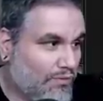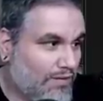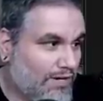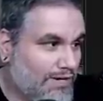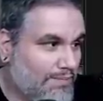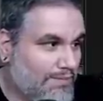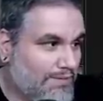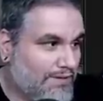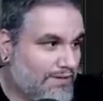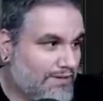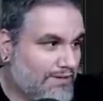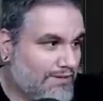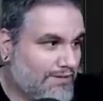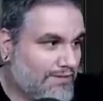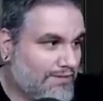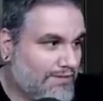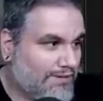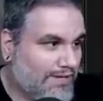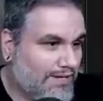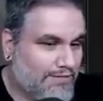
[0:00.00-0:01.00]
Wipe the
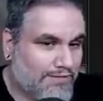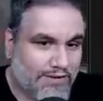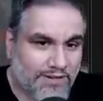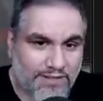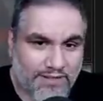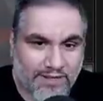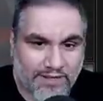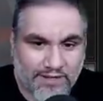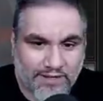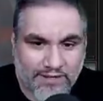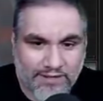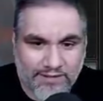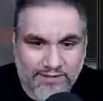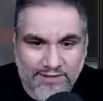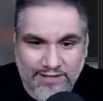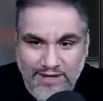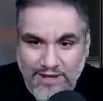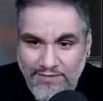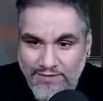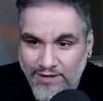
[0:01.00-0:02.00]
whole everything.
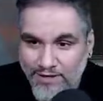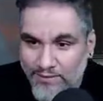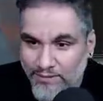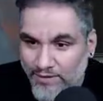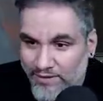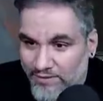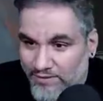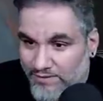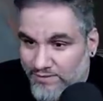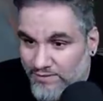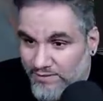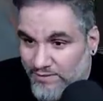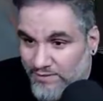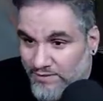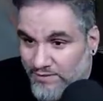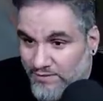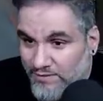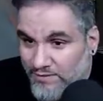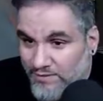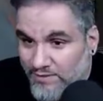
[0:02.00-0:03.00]
Do they have another one of those?
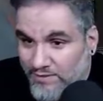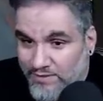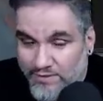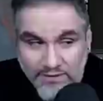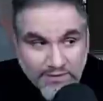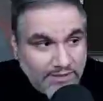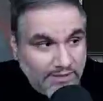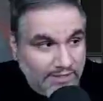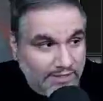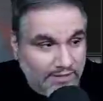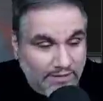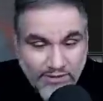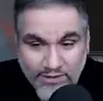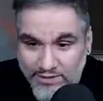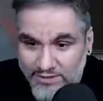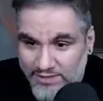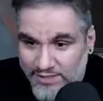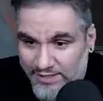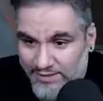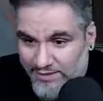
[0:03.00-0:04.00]
It
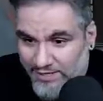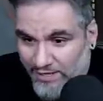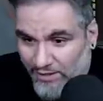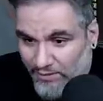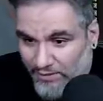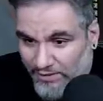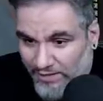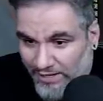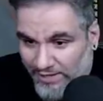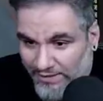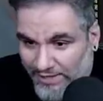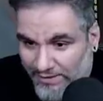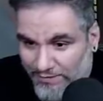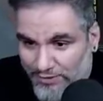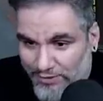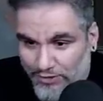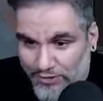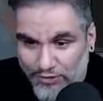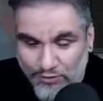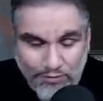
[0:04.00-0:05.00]
looks like they only... They
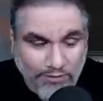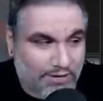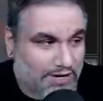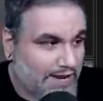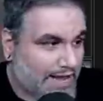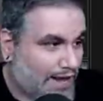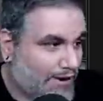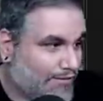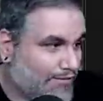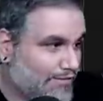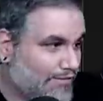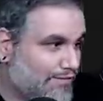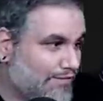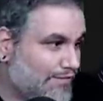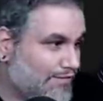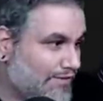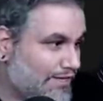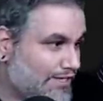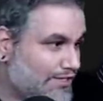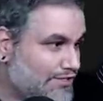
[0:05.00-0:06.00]
have 3 Hour of
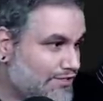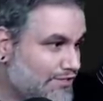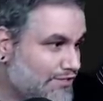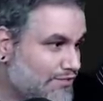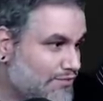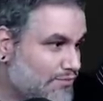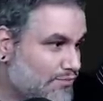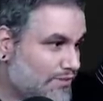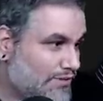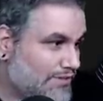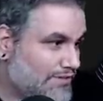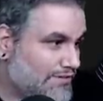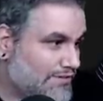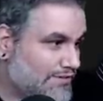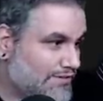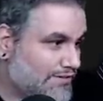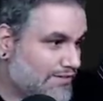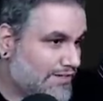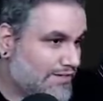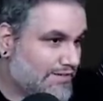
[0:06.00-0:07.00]
Revelations. One is in
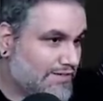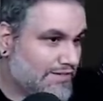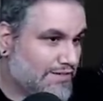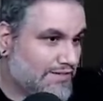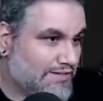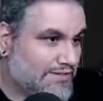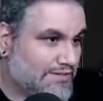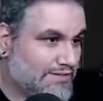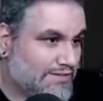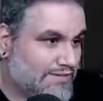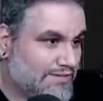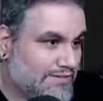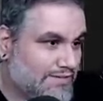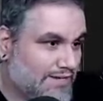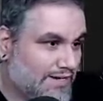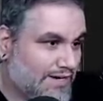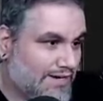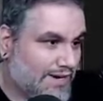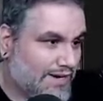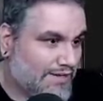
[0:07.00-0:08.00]
their graveyard, so it's
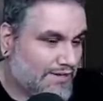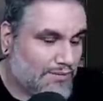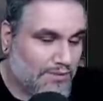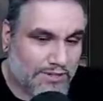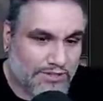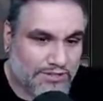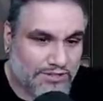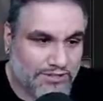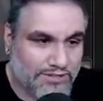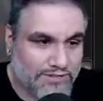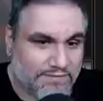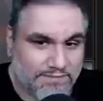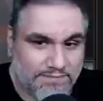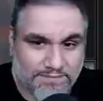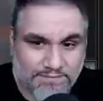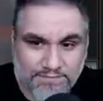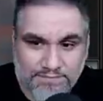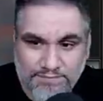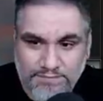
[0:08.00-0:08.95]
not out of the question.